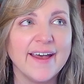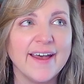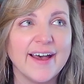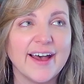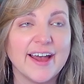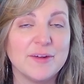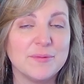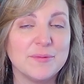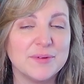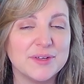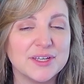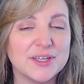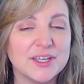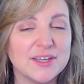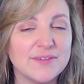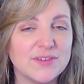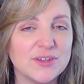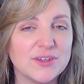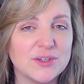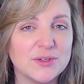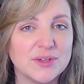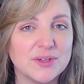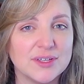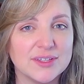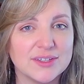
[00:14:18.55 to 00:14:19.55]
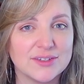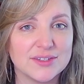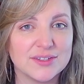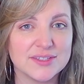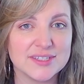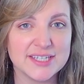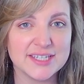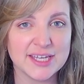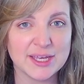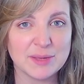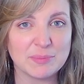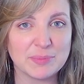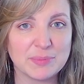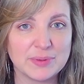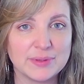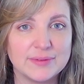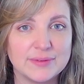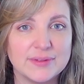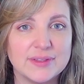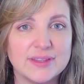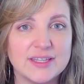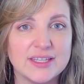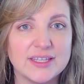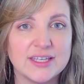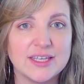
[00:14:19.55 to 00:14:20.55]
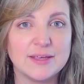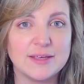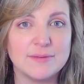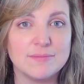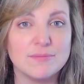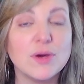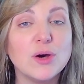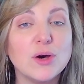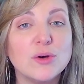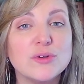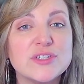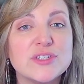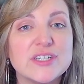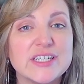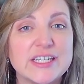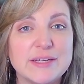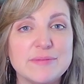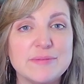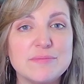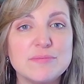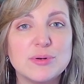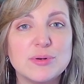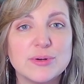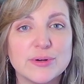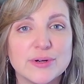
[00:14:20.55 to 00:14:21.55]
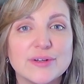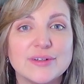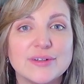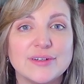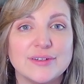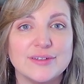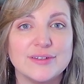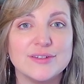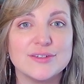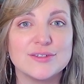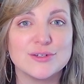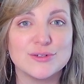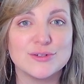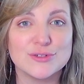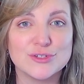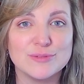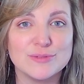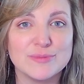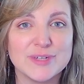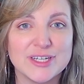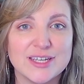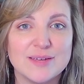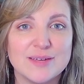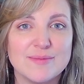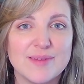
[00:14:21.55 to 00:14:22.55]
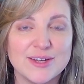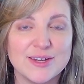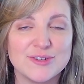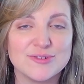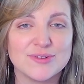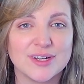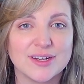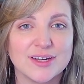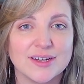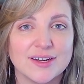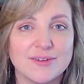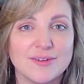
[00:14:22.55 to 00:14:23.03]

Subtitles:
I will give you a little tip. The most important social media metric